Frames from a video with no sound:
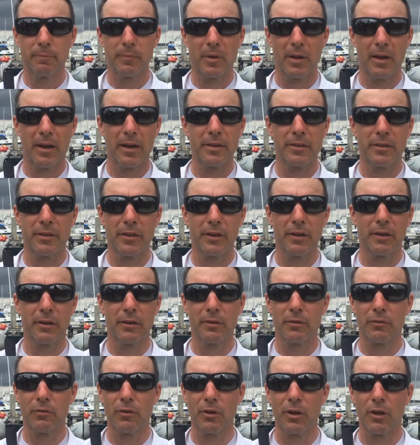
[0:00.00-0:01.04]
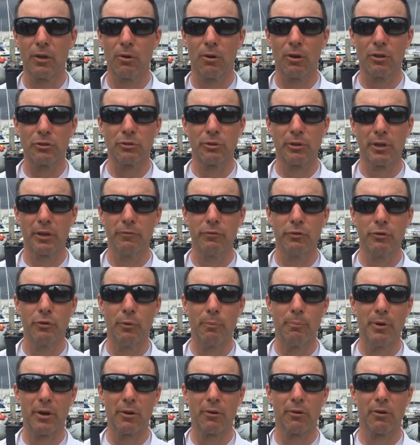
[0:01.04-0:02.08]
I think it also gives you
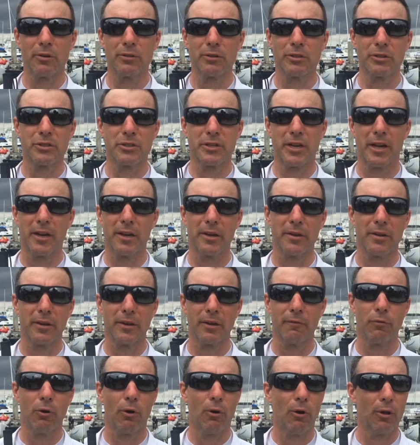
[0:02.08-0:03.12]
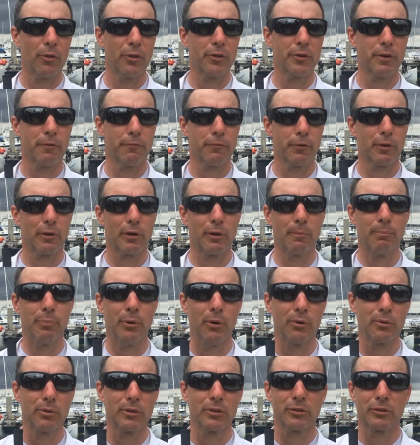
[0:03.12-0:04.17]
a better understanding of all the different
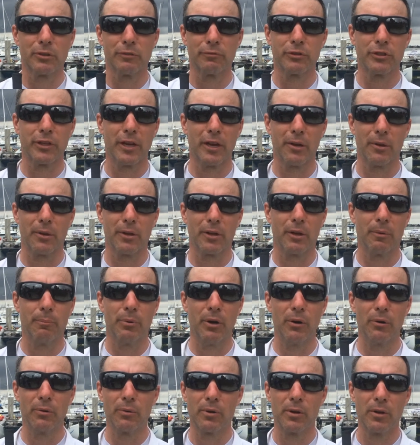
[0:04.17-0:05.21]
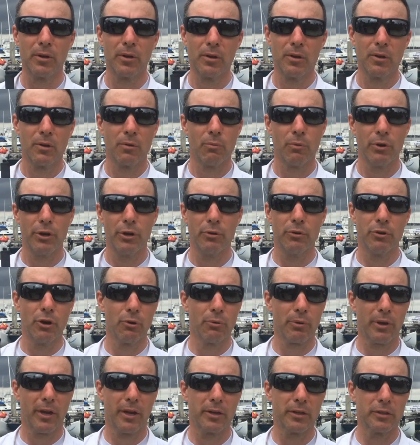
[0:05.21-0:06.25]
components of sailing, where you
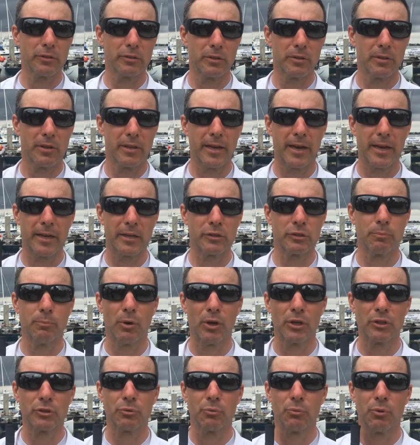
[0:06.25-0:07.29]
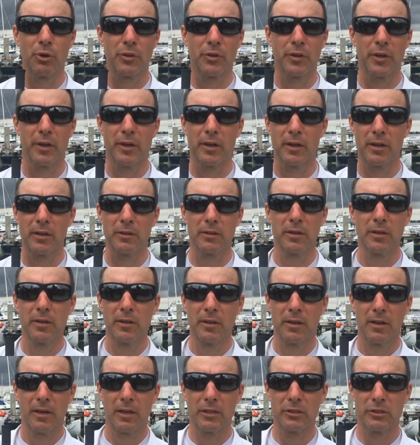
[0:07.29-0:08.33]
don't get that as much with
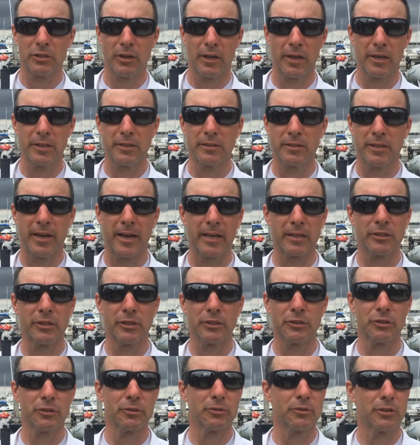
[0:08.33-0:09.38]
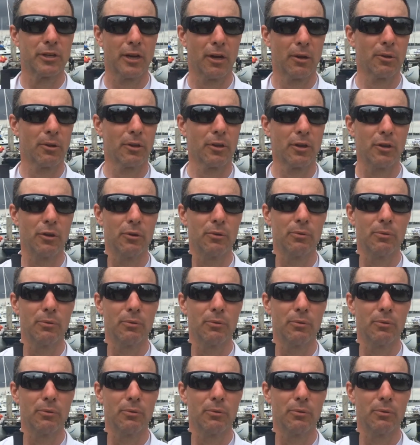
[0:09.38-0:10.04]
a sighted tactician telling you,